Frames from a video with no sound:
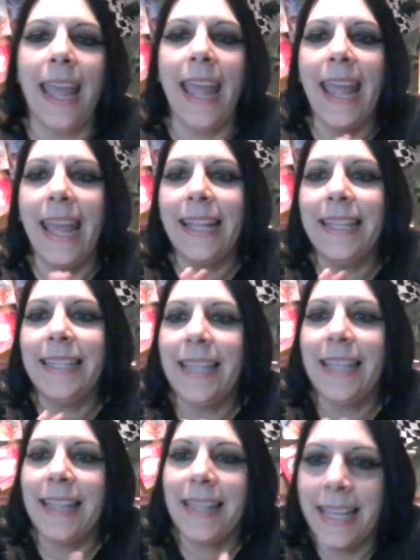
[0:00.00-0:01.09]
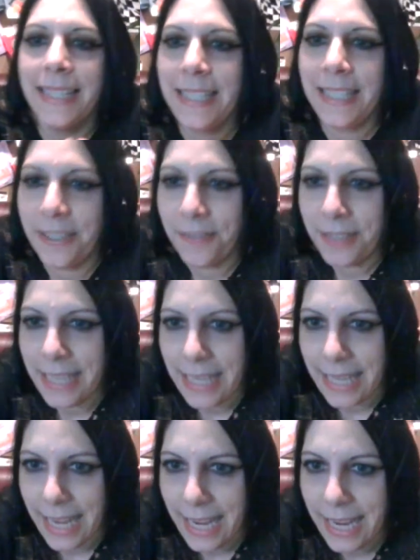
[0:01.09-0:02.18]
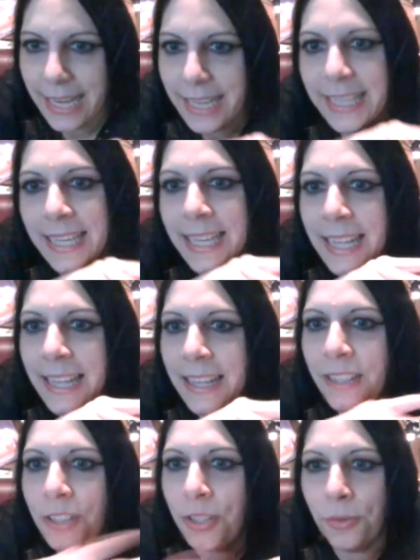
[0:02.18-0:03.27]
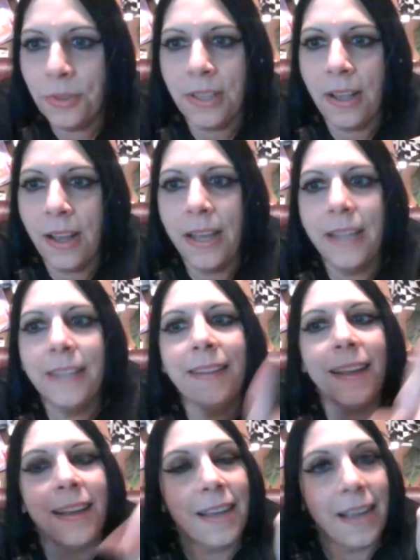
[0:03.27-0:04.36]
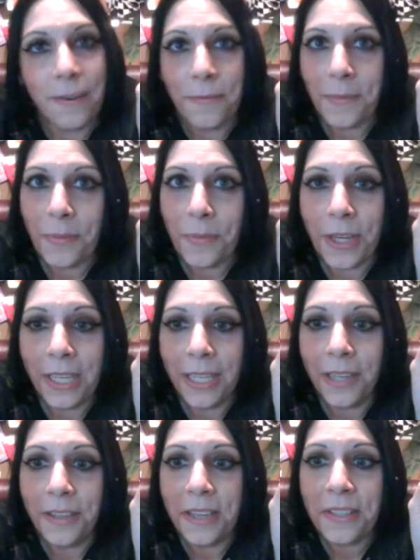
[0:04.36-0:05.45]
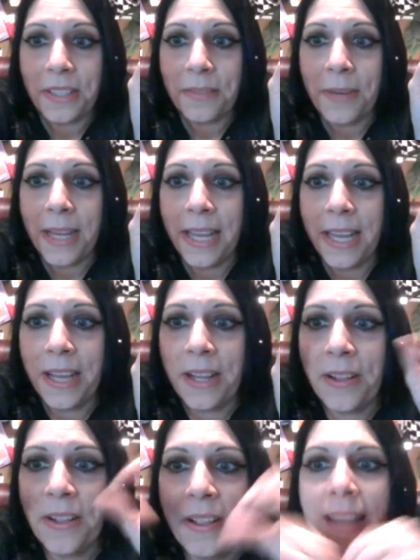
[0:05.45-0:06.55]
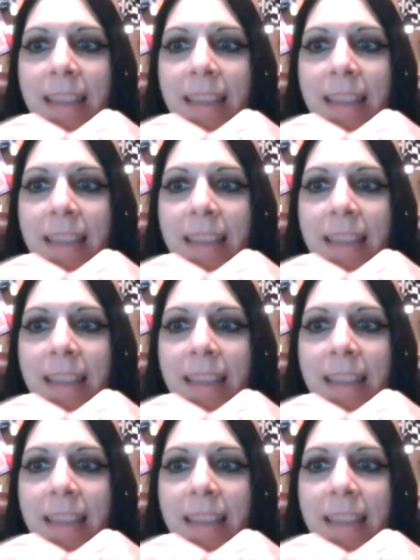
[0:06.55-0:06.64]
And let's do it again. Tucson, I've been wanting to go there as well.